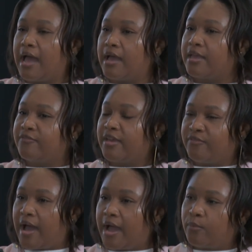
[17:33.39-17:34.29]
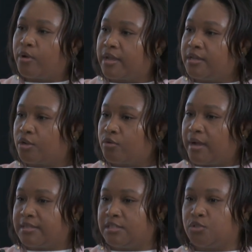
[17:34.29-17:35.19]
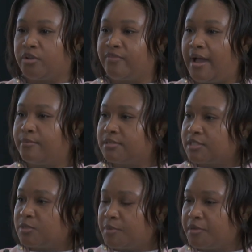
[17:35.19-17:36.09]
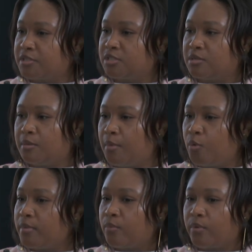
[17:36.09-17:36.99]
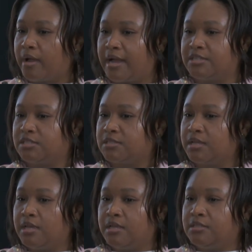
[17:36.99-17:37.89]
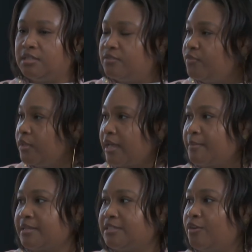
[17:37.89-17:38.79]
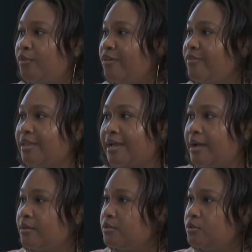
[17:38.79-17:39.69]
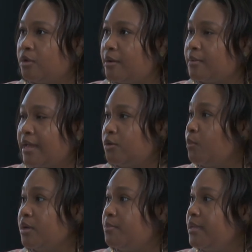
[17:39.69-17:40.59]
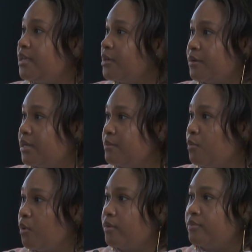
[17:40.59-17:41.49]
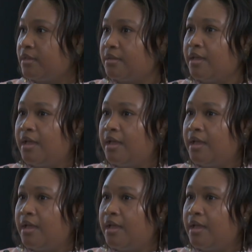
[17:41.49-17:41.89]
if I were in a crisis, or if I was experiencing a moment where I just didn't feel like myself, or I felt like I don't want to be here anymore, then